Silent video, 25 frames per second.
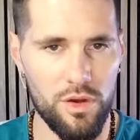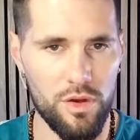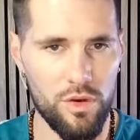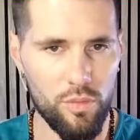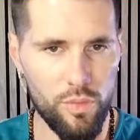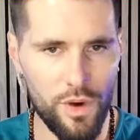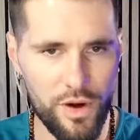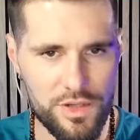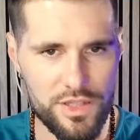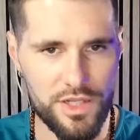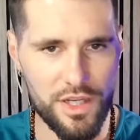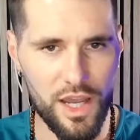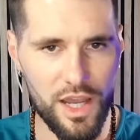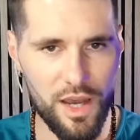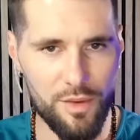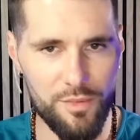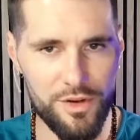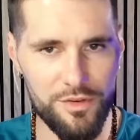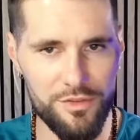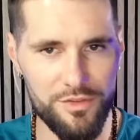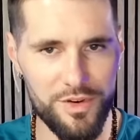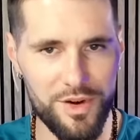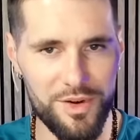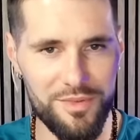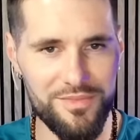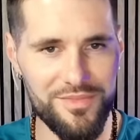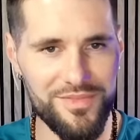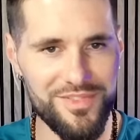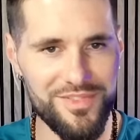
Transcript: Where is it coming from?